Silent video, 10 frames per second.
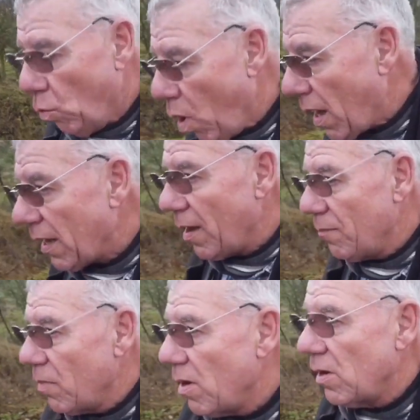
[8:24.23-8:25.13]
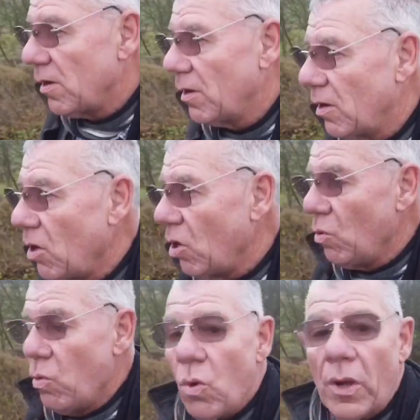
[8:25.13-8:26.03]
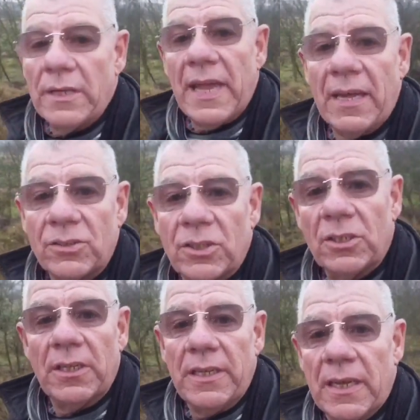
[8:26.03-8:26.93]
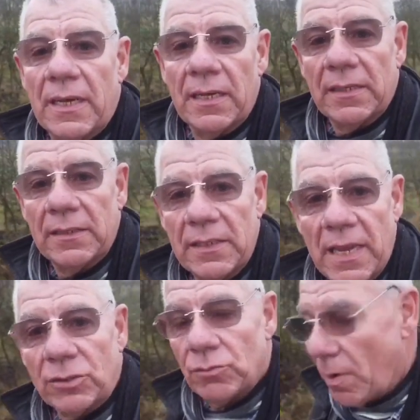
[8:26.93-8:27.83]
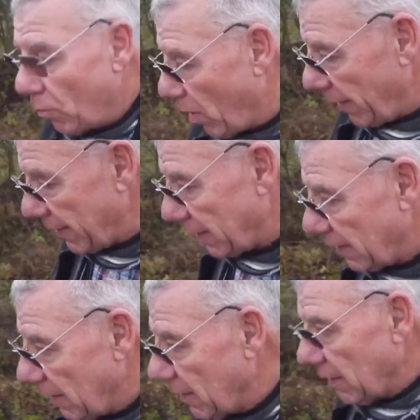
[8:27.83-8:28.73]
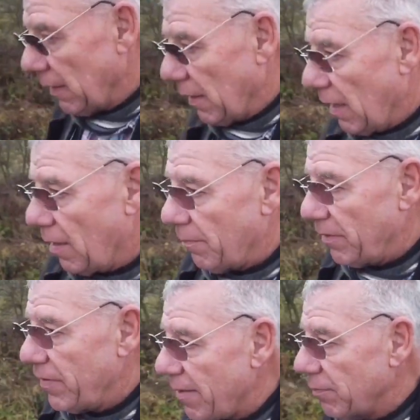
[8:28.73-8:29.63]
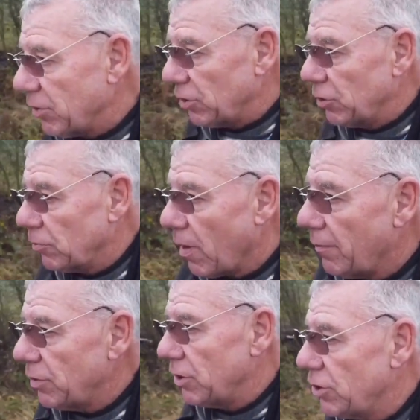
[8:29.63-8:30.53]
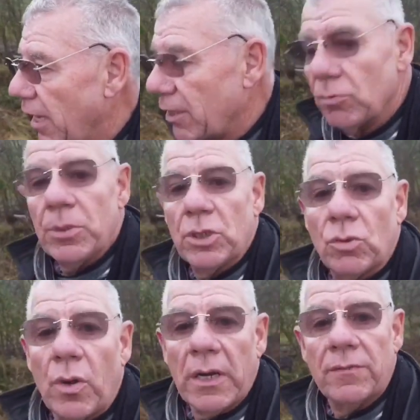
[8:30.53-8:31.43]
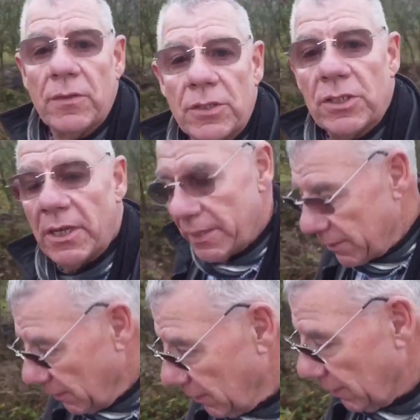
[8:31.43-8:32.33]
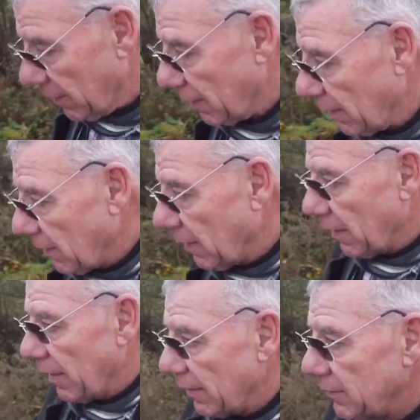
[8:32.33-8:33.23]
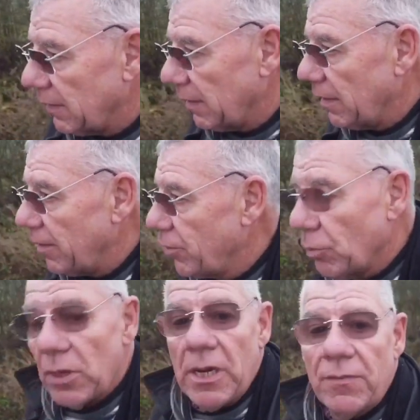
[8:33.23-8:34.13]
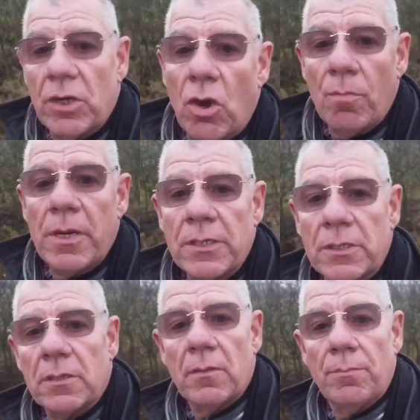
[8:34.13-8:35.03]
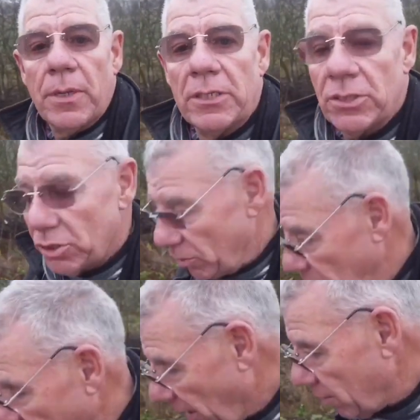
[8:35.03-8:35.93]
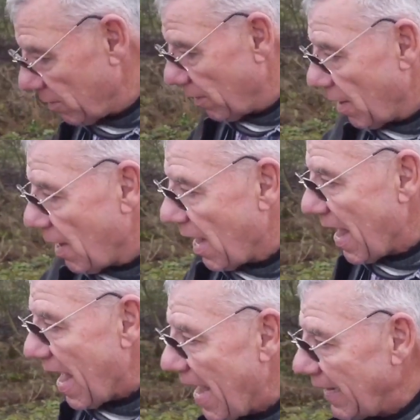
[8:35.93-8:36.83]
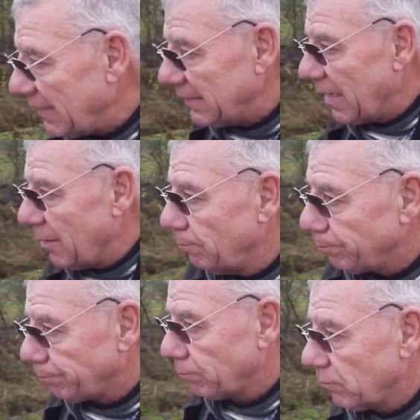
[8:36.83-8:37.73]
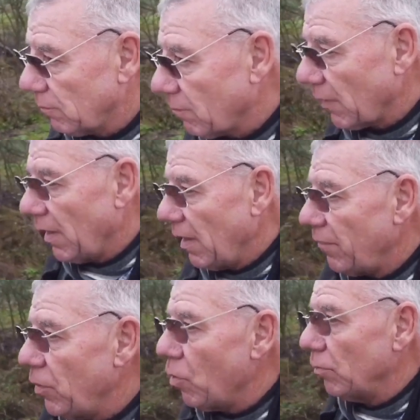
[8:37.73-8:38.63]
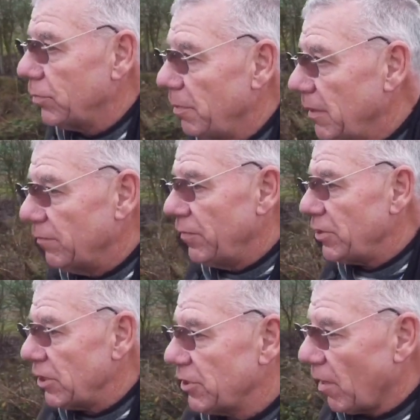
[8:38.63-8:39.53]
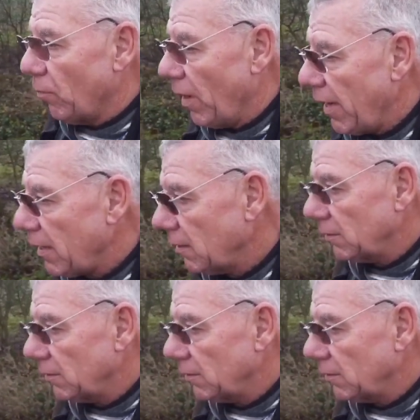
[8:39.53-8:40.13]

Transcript: while I'm walking down to the, uh, the next runway, um, if you haven't subscribed to the channel, it'd be great if you did. And uh, if you want to leave a comment, please do so. And um, if you want me to visit somewhere,